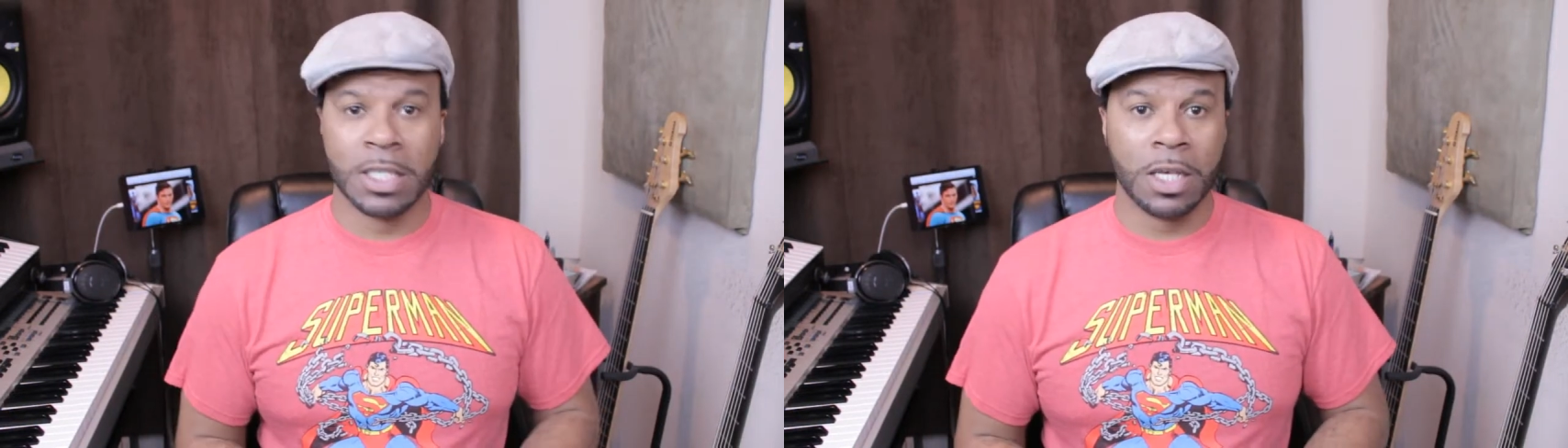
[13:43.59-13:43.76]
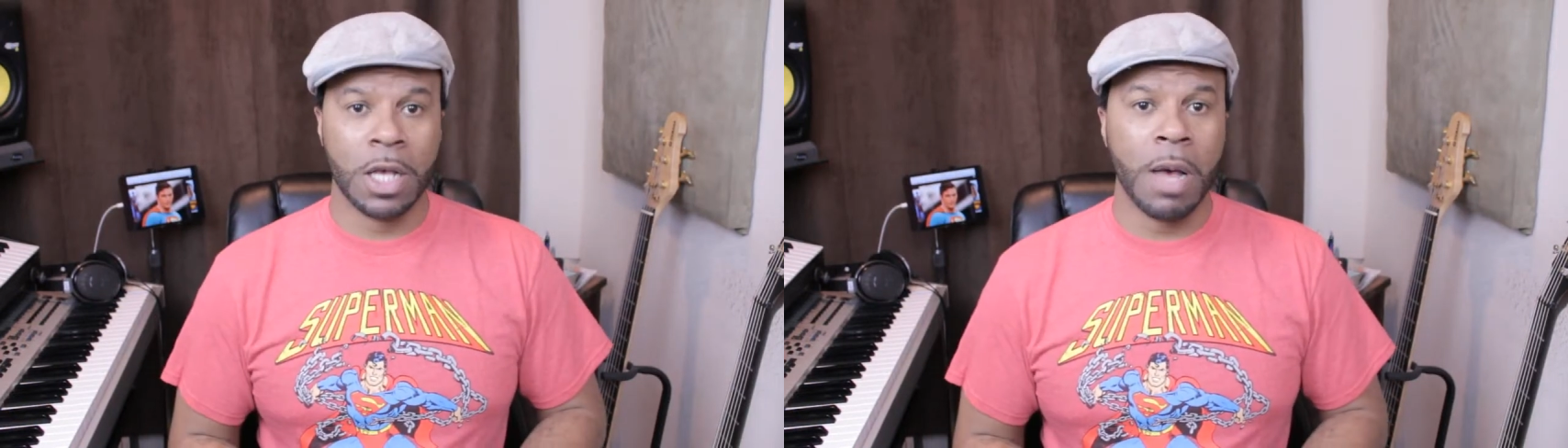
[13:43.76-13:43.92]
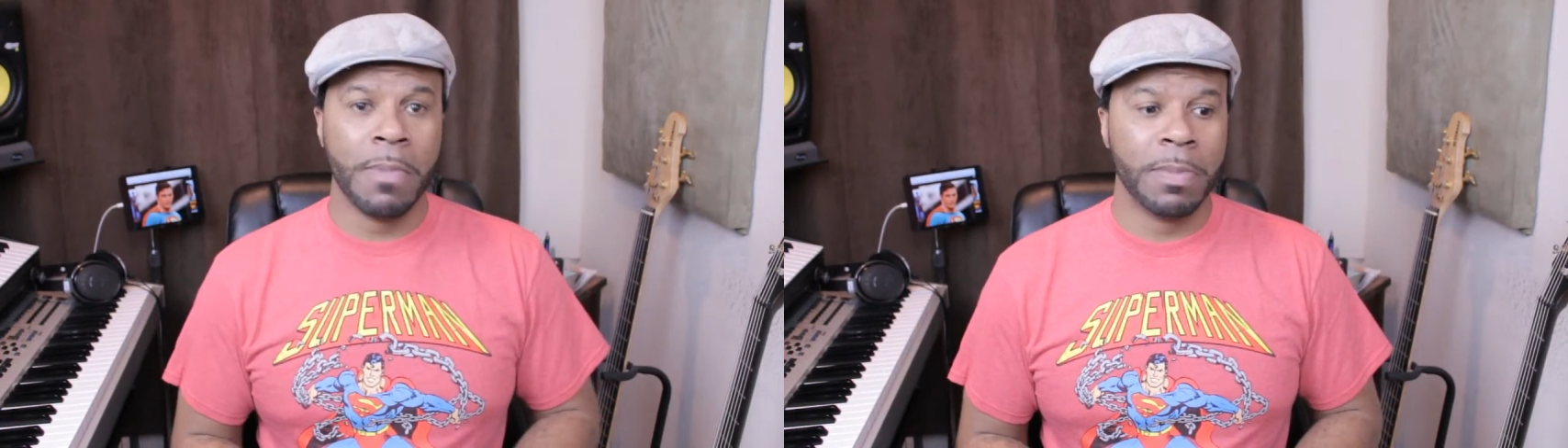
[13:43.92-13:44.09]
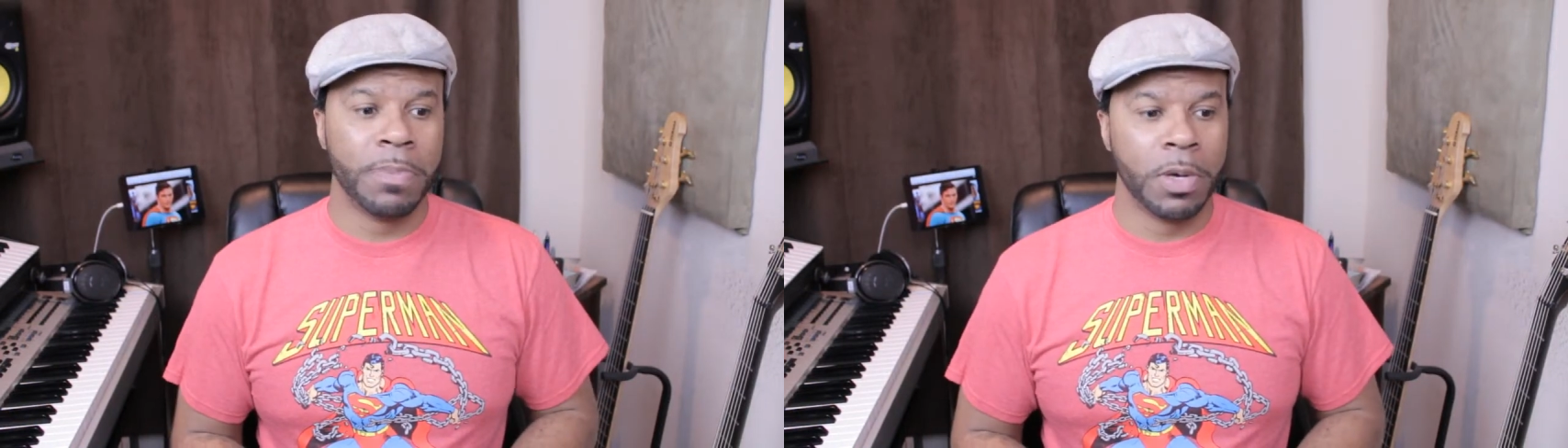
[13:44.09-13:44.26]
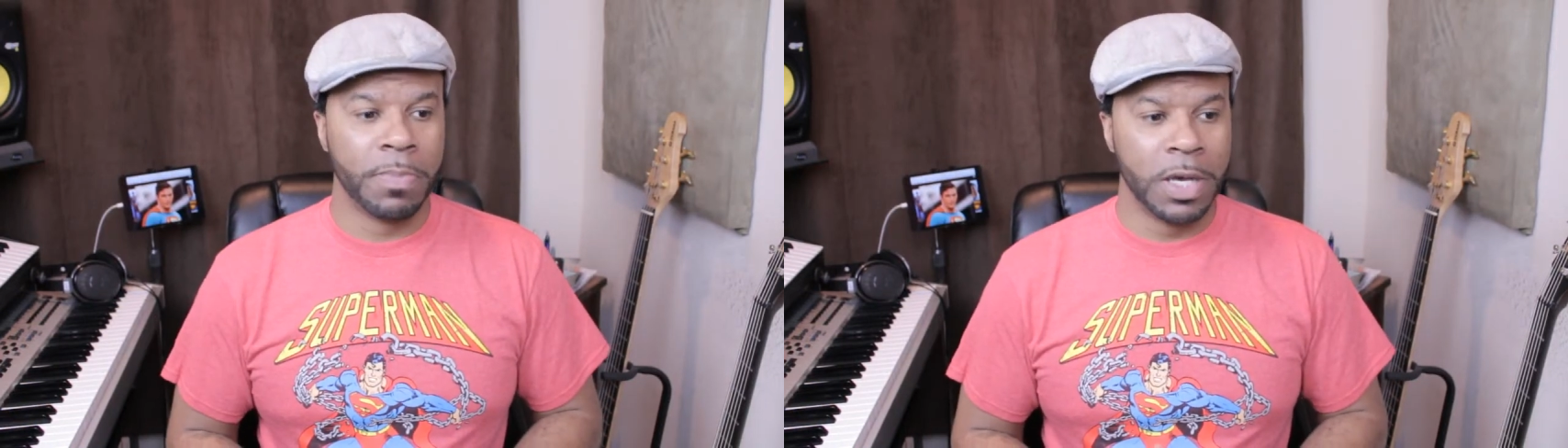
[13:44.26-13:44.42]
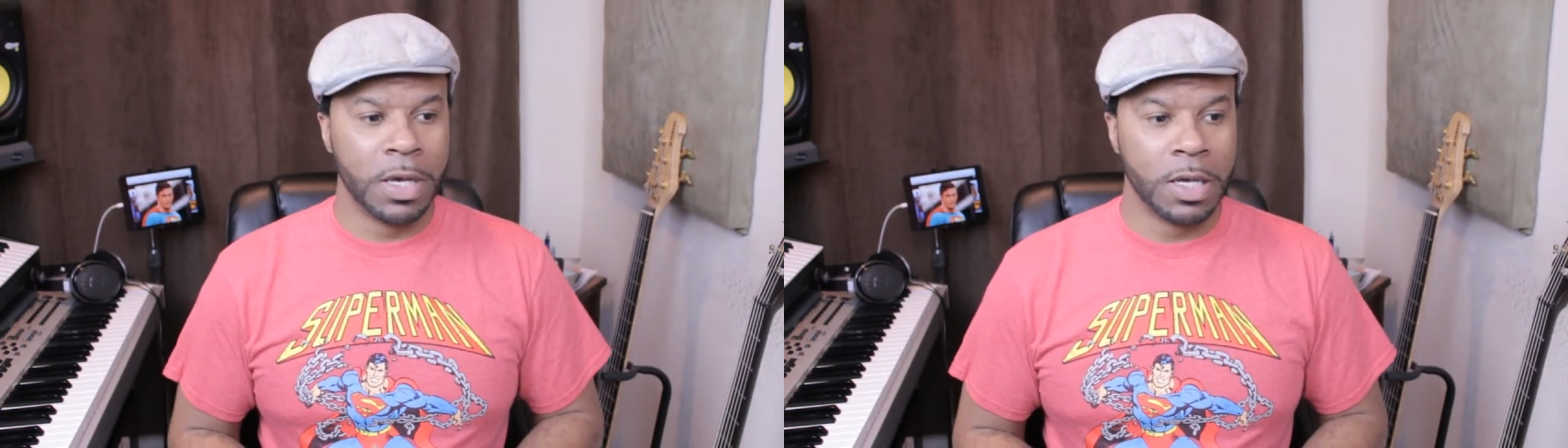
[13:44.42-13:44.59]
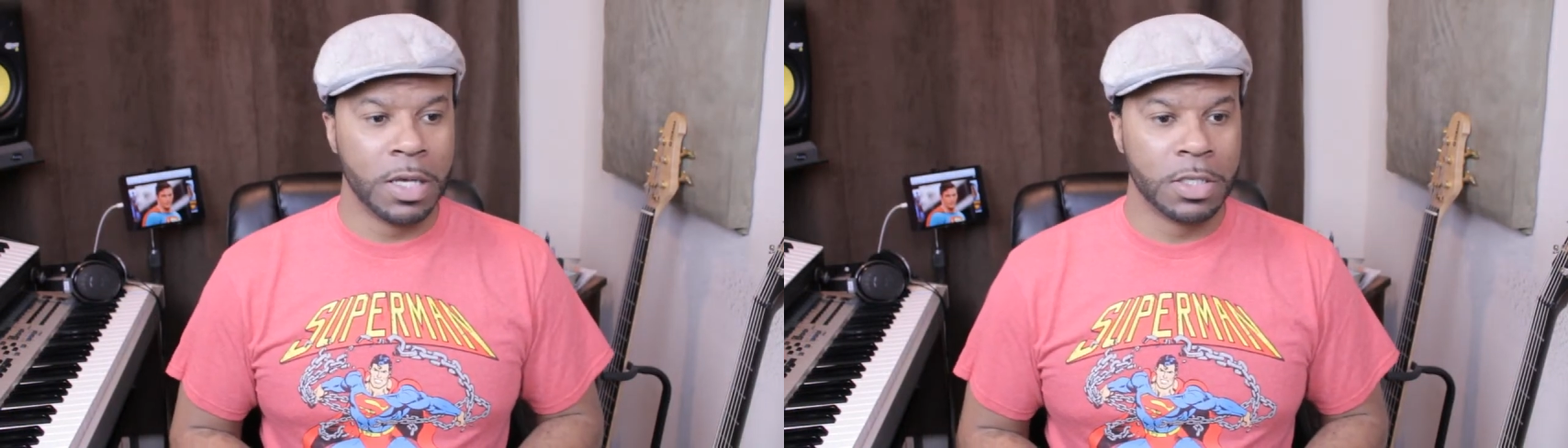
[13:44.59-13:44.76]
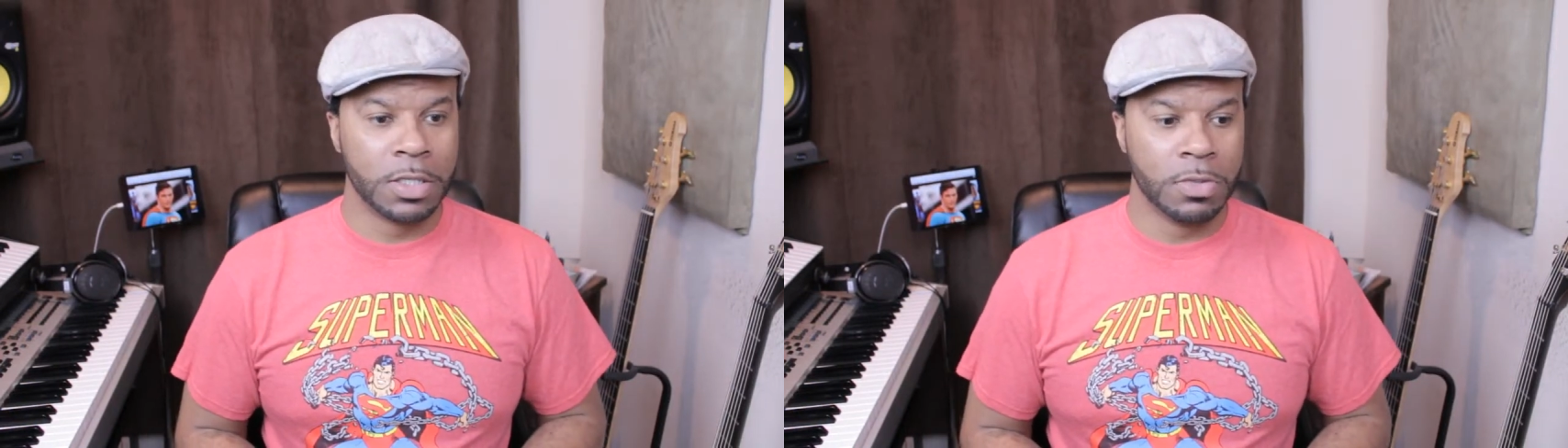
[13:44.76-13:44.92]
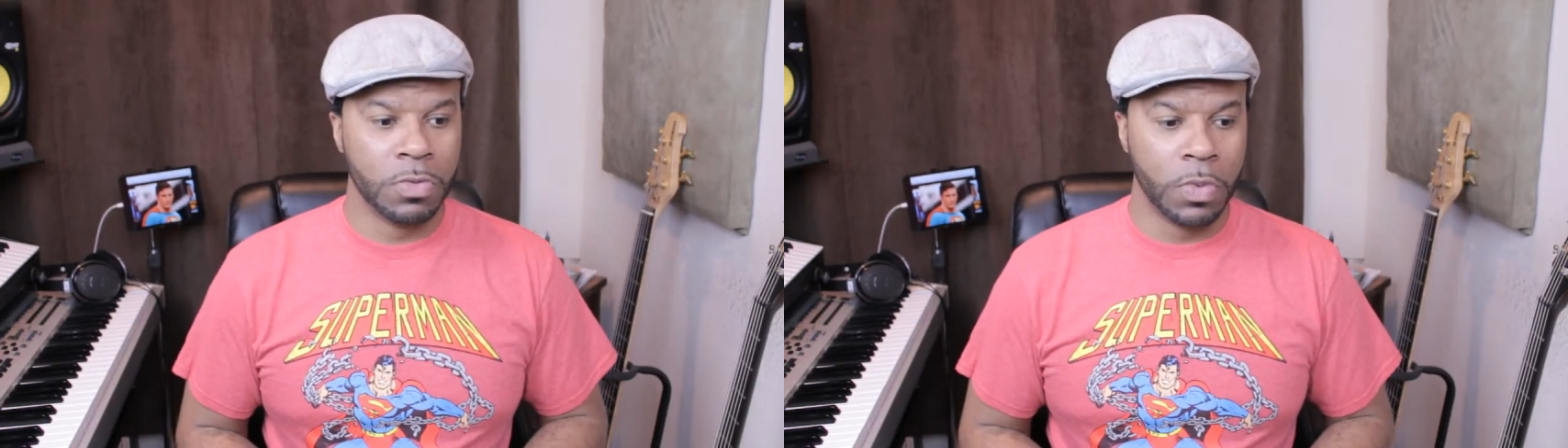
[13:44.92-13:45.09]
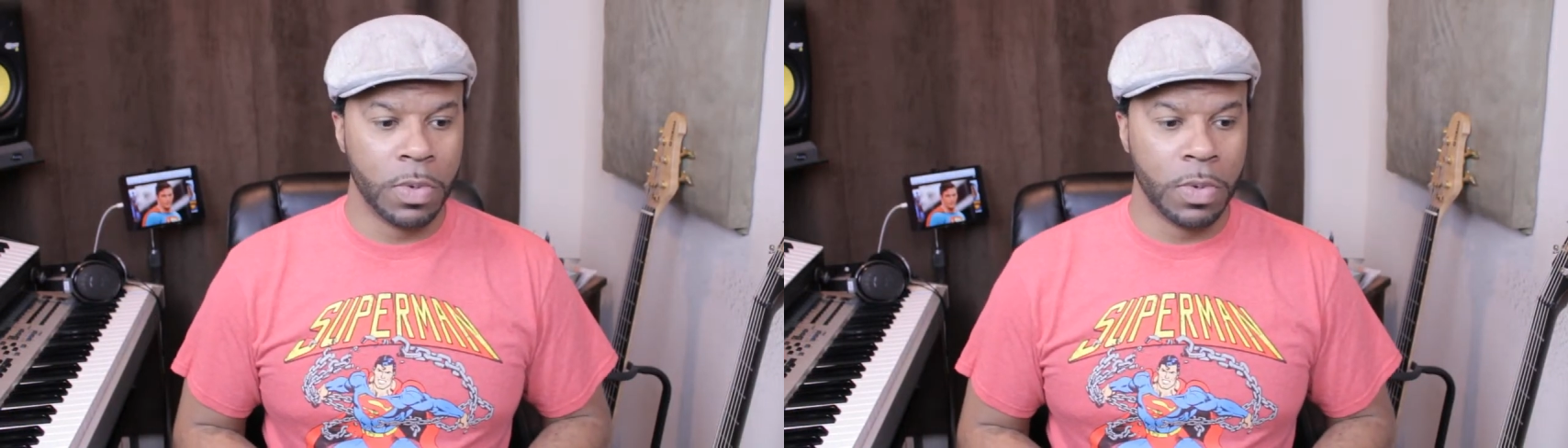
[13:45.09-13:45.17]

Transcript: to the comic book because